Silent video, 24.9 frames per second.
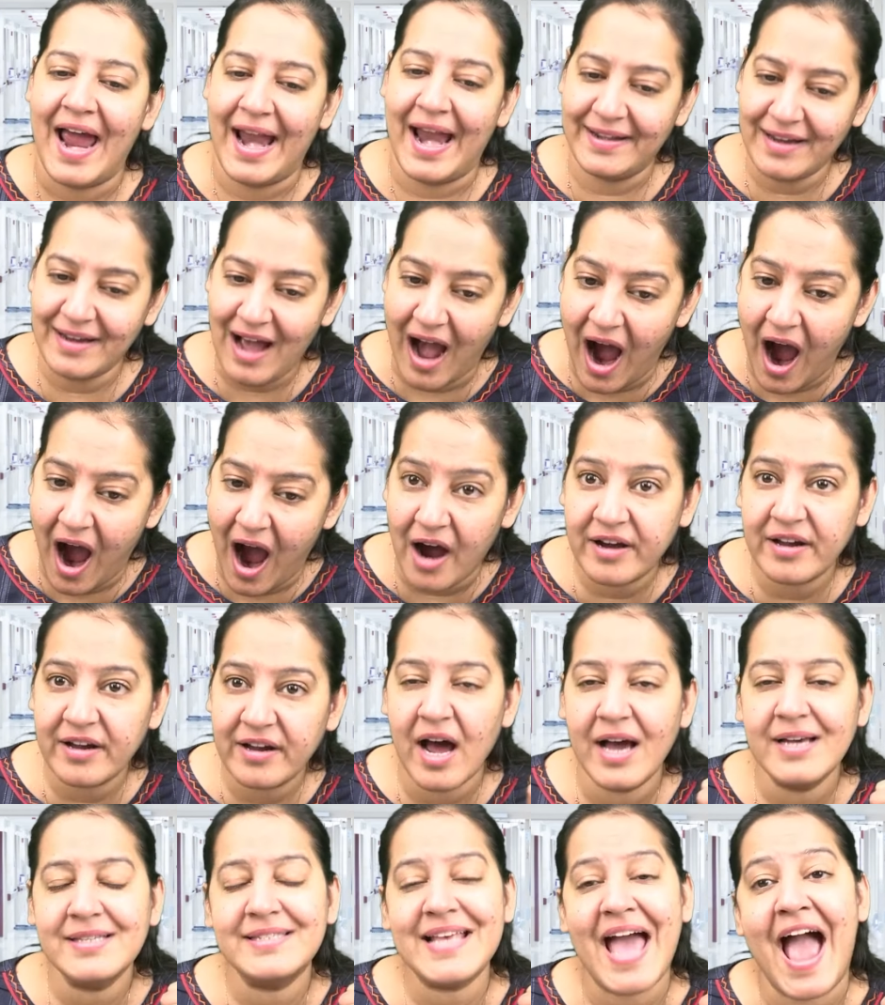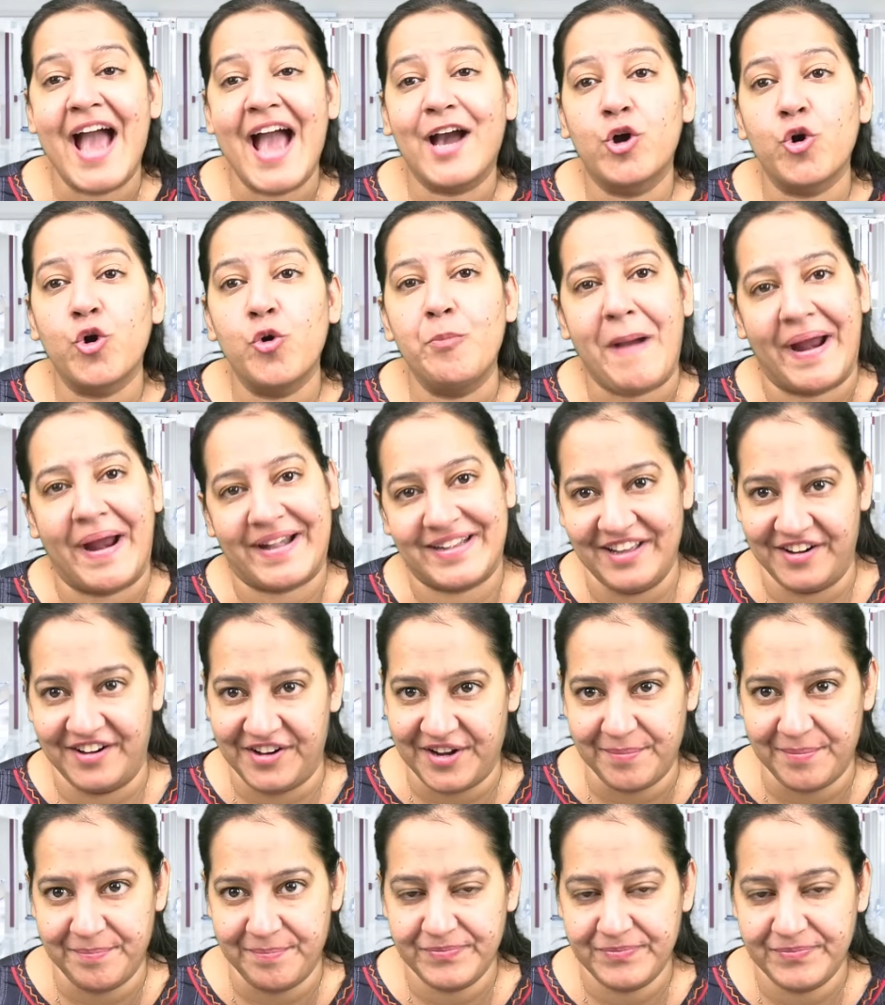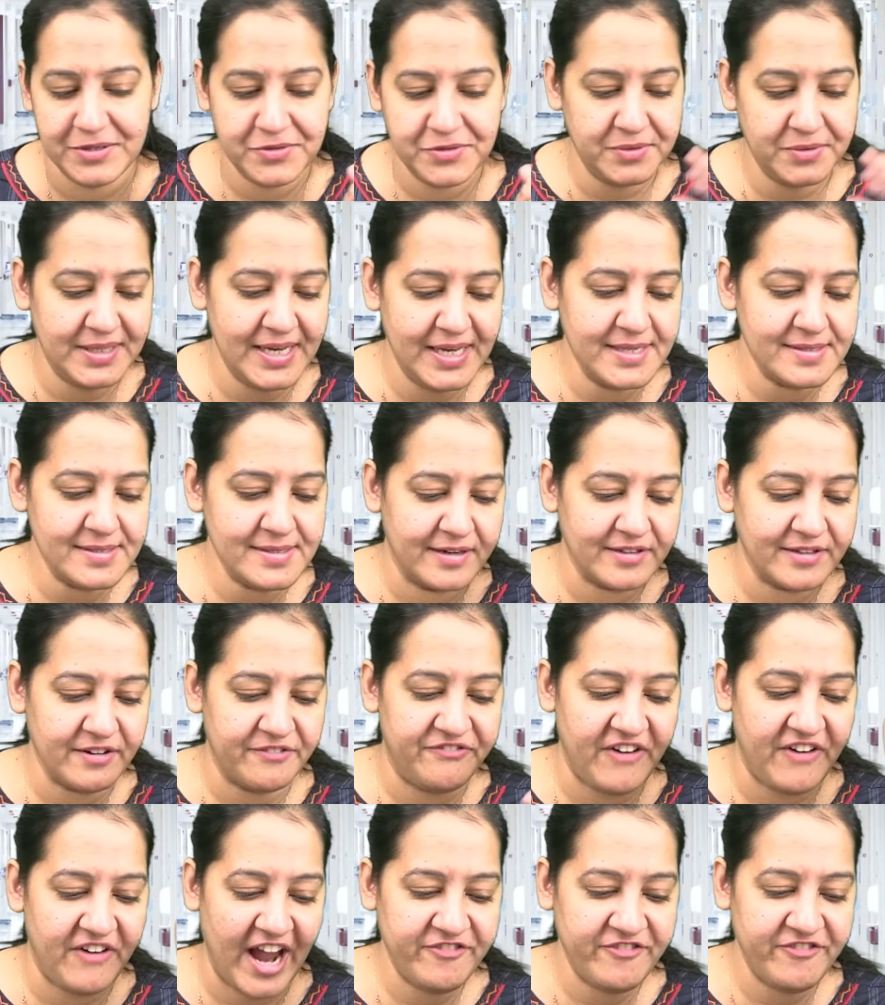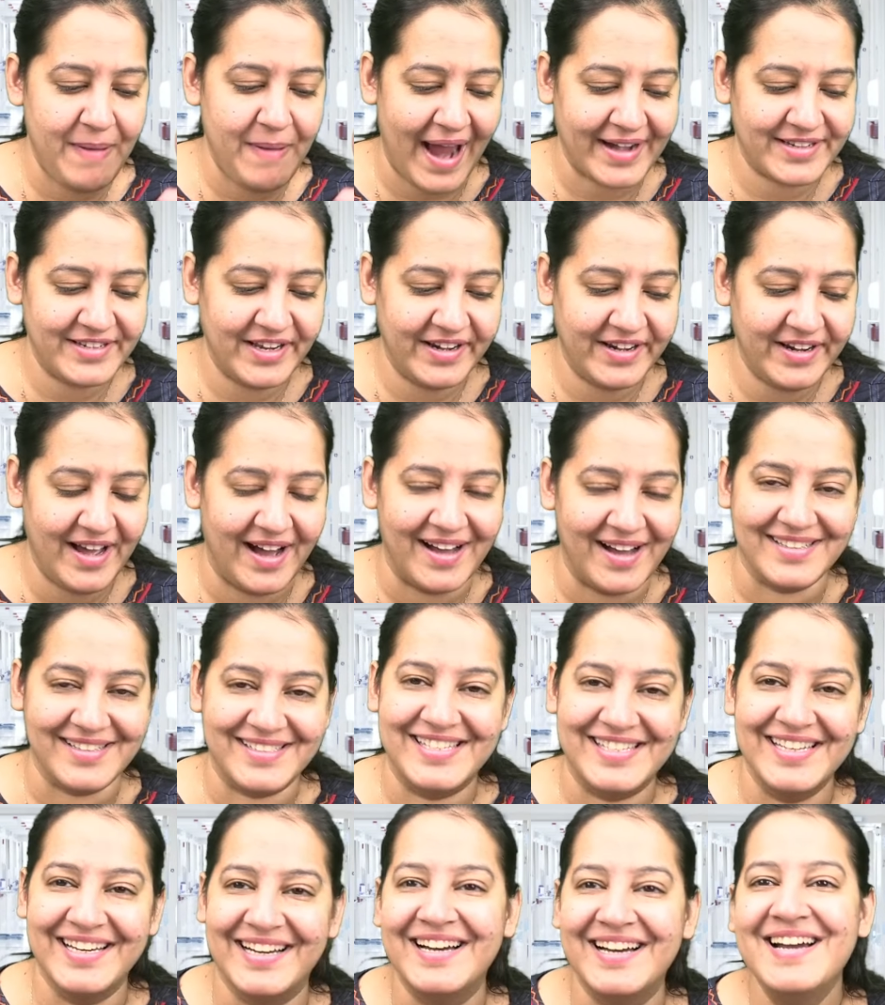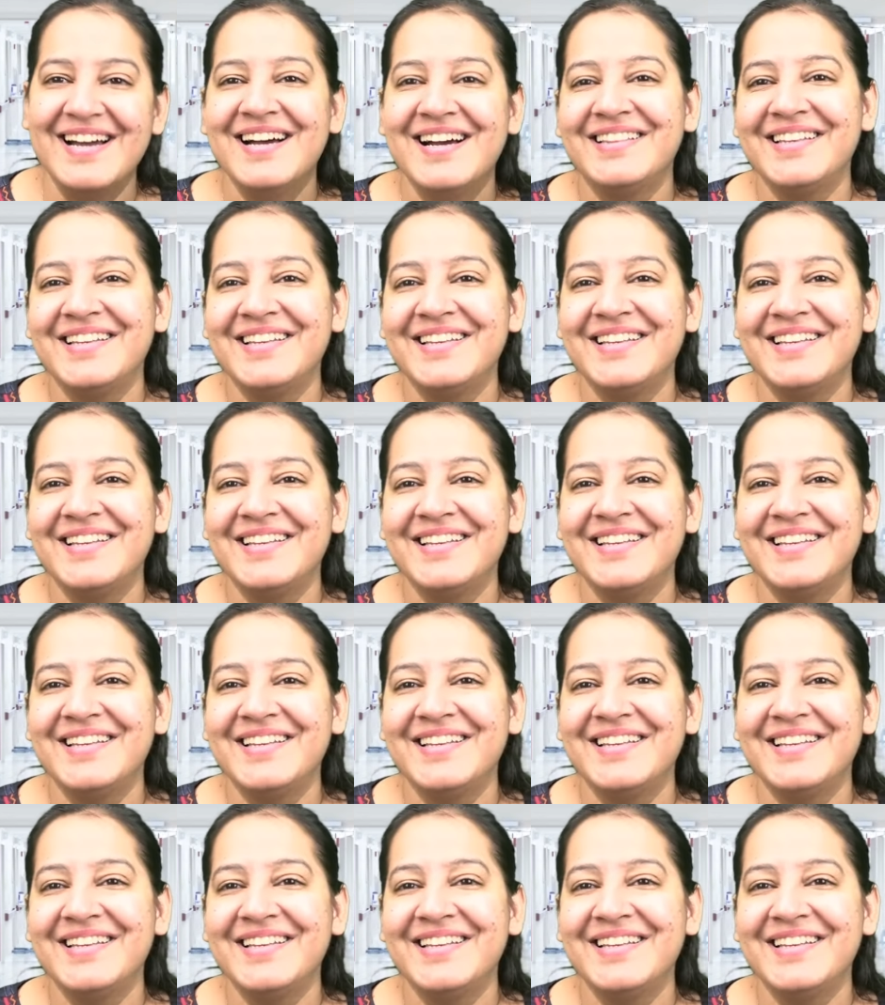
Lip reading: And Agra is Agrobacterium. So these are the 5 bacterias.